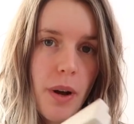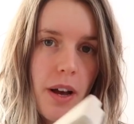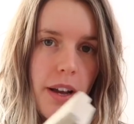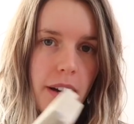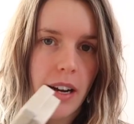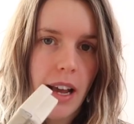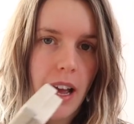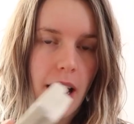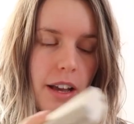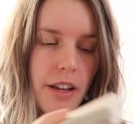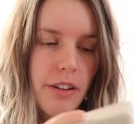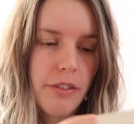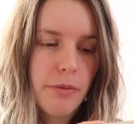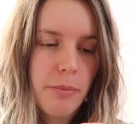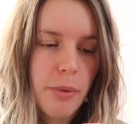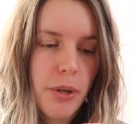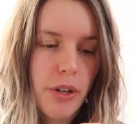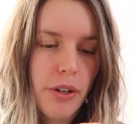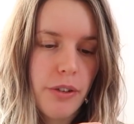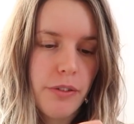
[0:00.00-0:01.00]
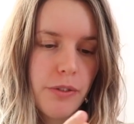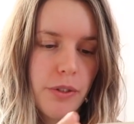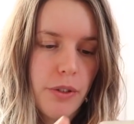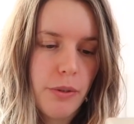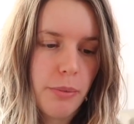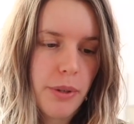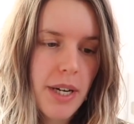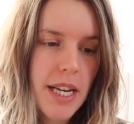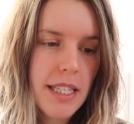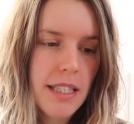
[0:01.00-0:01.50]
one I've put a
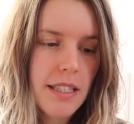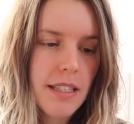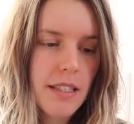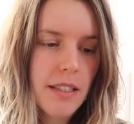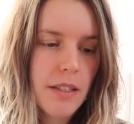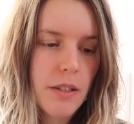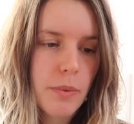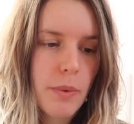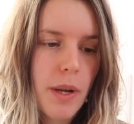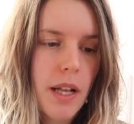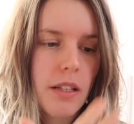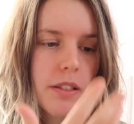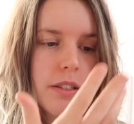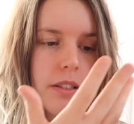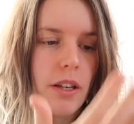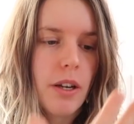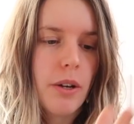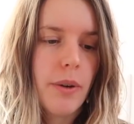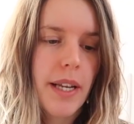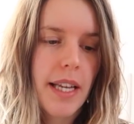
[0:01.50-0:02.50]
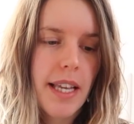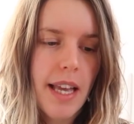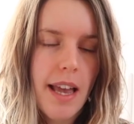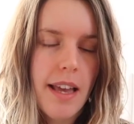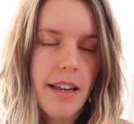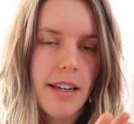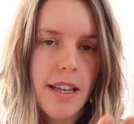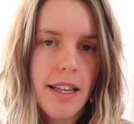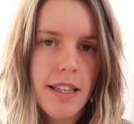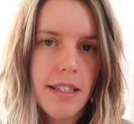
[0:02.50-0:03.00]
few presents as well, so
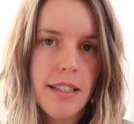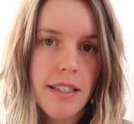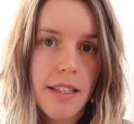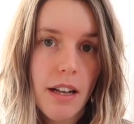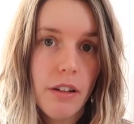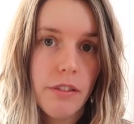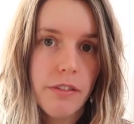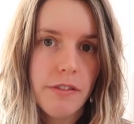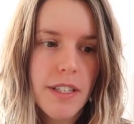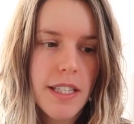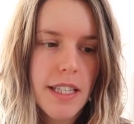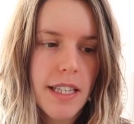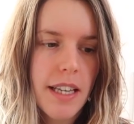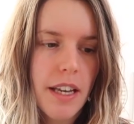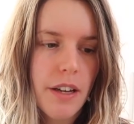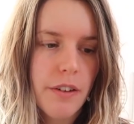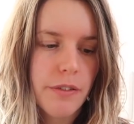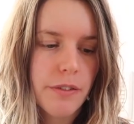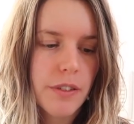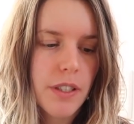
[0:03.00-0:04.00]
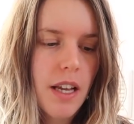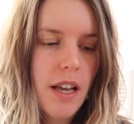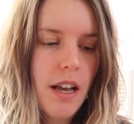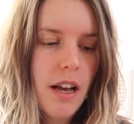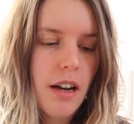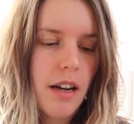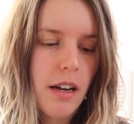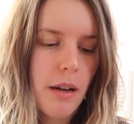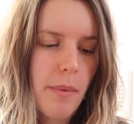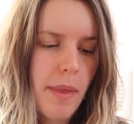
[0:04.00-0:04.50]
again, itself is a gift.
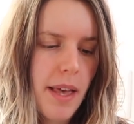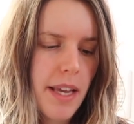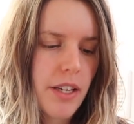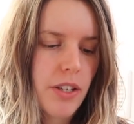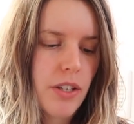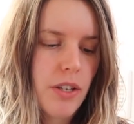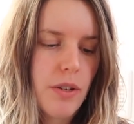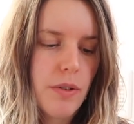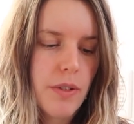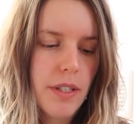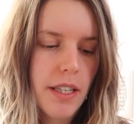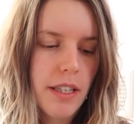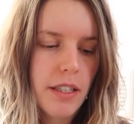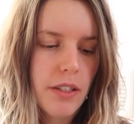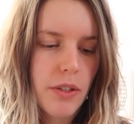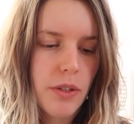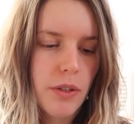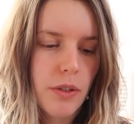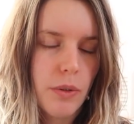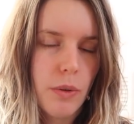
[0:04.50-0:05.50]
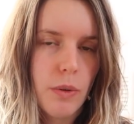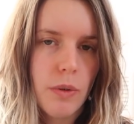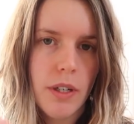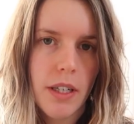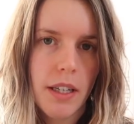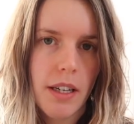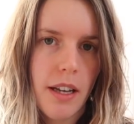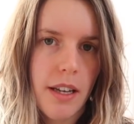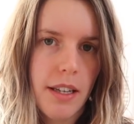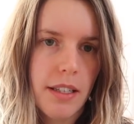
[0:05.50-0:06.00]
They can use it to
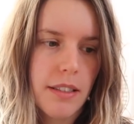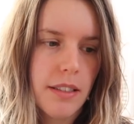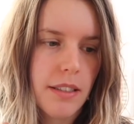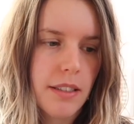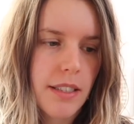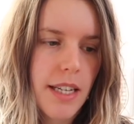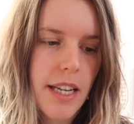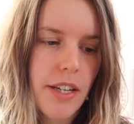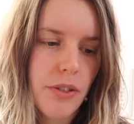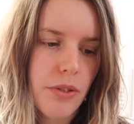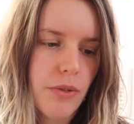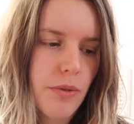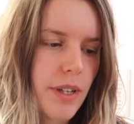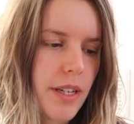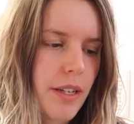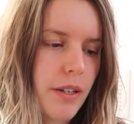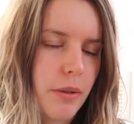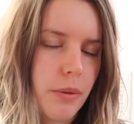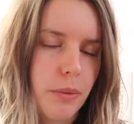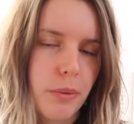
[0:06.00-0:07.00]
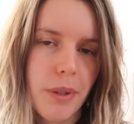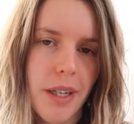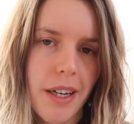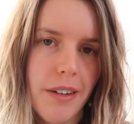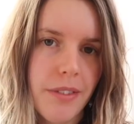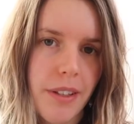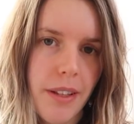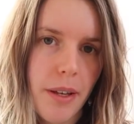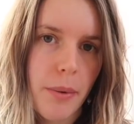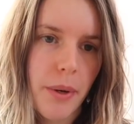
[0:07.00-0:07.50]
organize stationery or
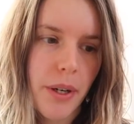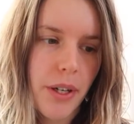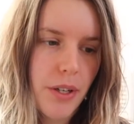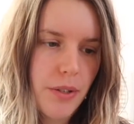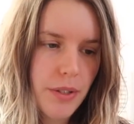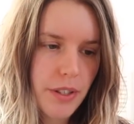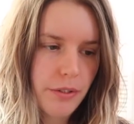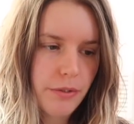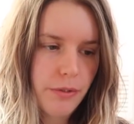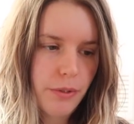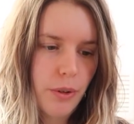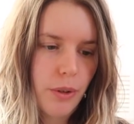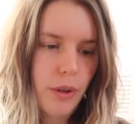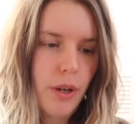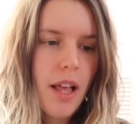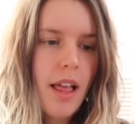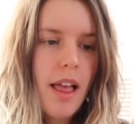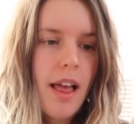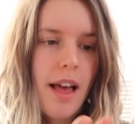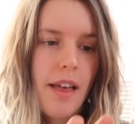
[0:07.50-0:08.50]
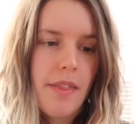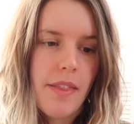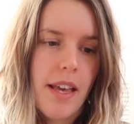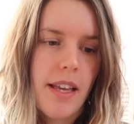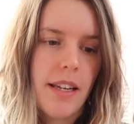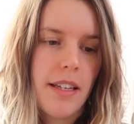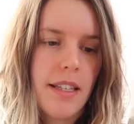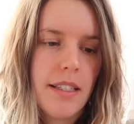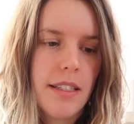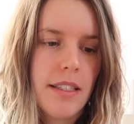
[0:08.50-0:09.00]
whatever they want to use it for, and
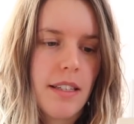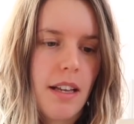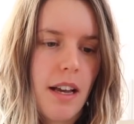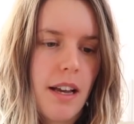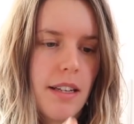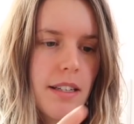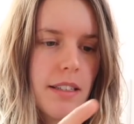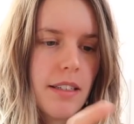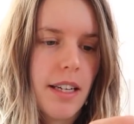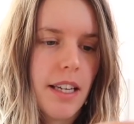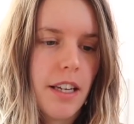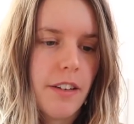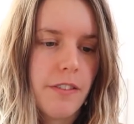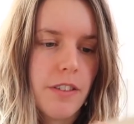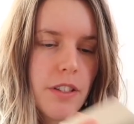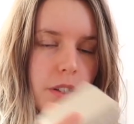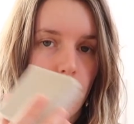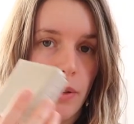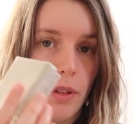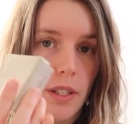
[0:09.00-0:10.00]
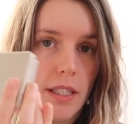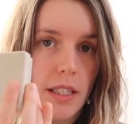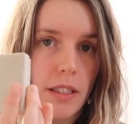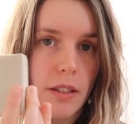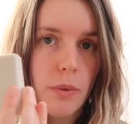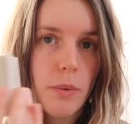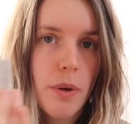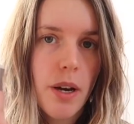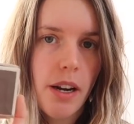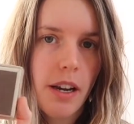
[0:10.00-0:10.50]
then inside a gift. So this
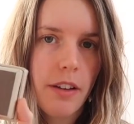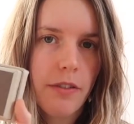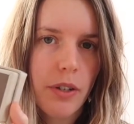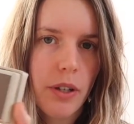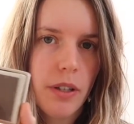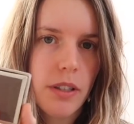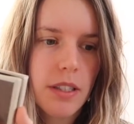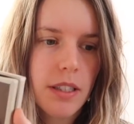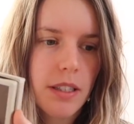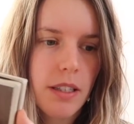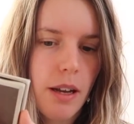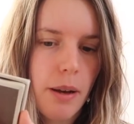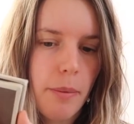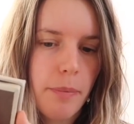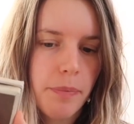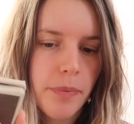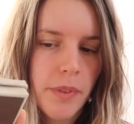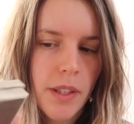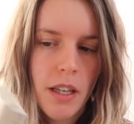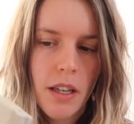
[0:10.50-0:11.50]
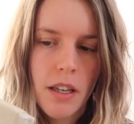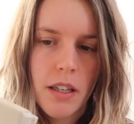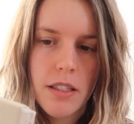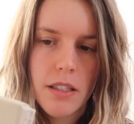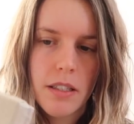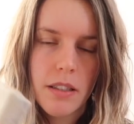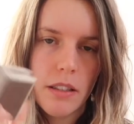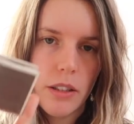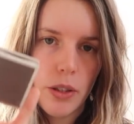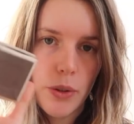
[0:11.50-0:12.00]
little one, I've got some
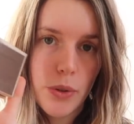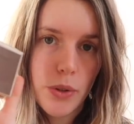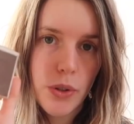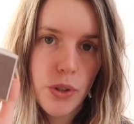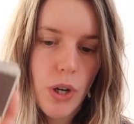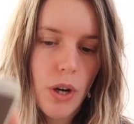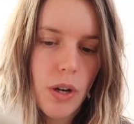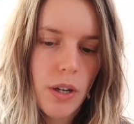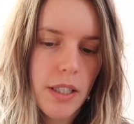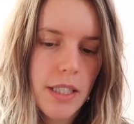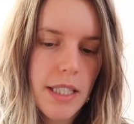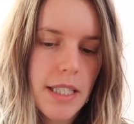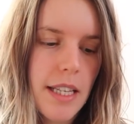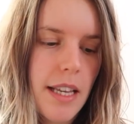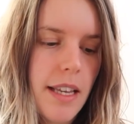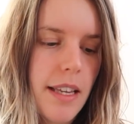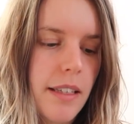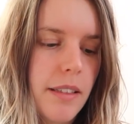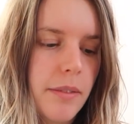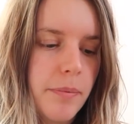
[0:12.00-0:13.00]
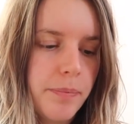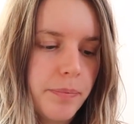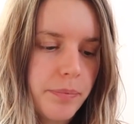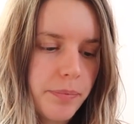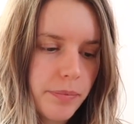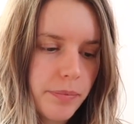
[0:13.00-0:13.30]
loose chocolates in.